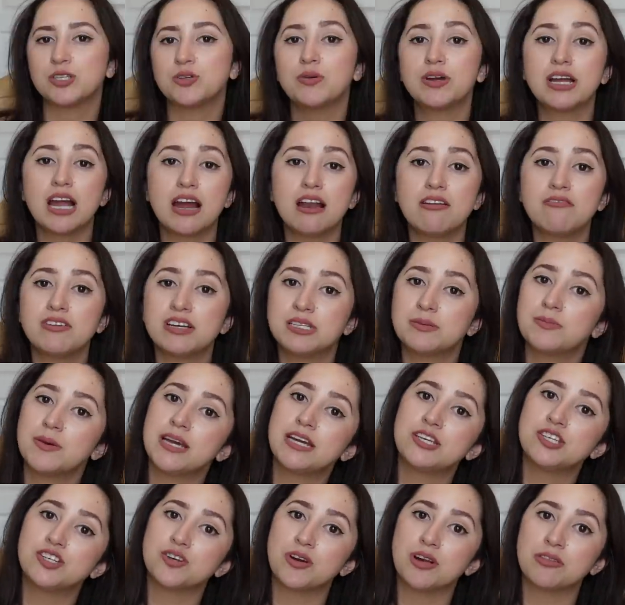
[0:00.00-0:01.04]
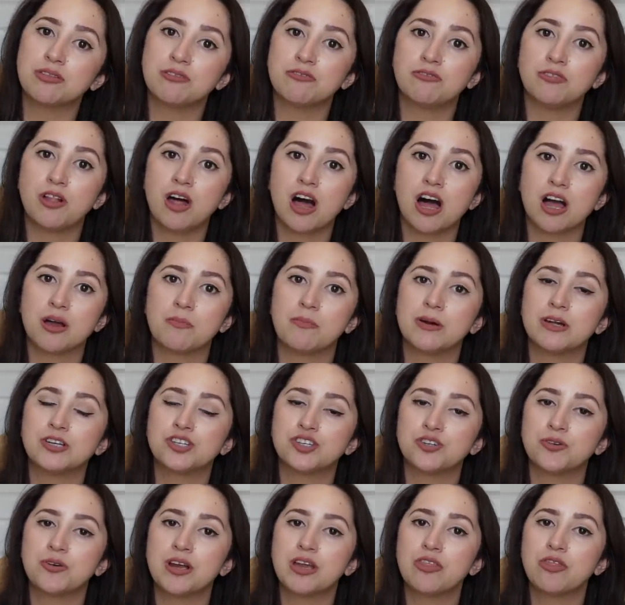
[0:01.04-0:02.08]
So I kind of explained during the vlog, but
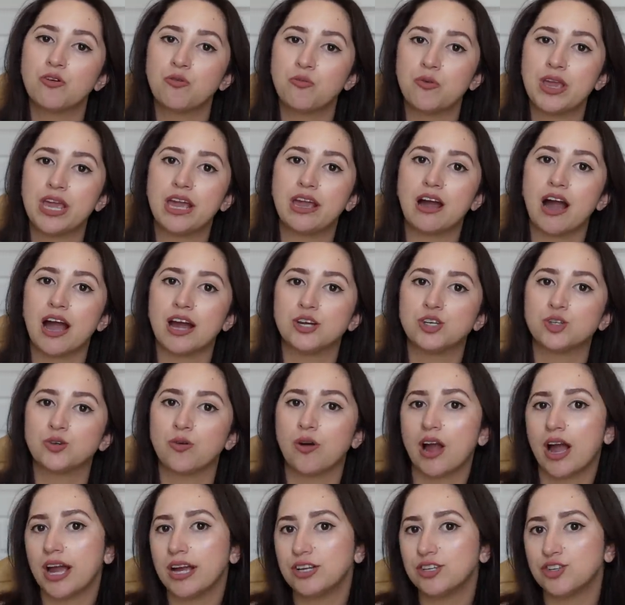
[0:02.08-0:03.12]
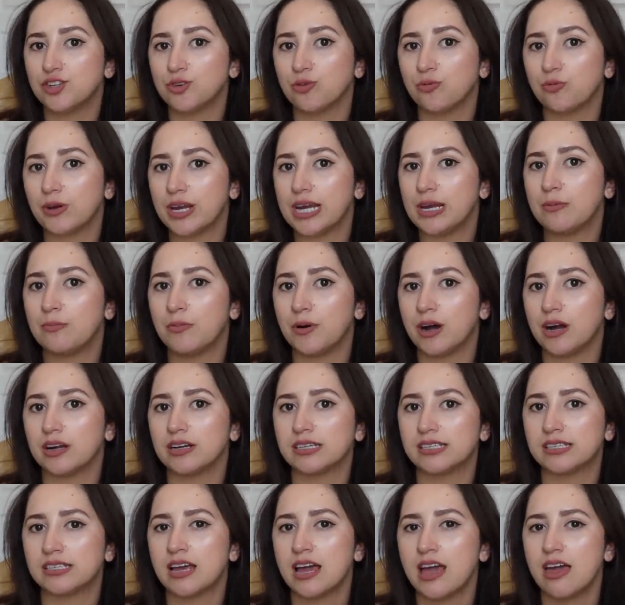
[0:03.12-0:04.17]
during the week I tried to read
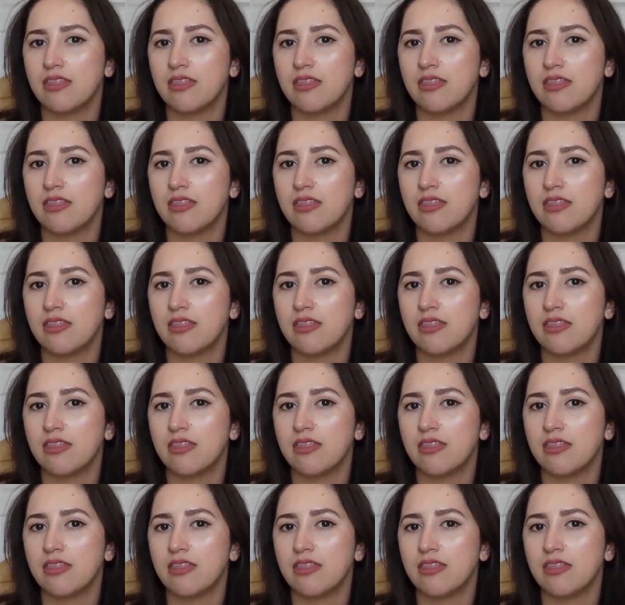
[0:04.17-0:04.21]
books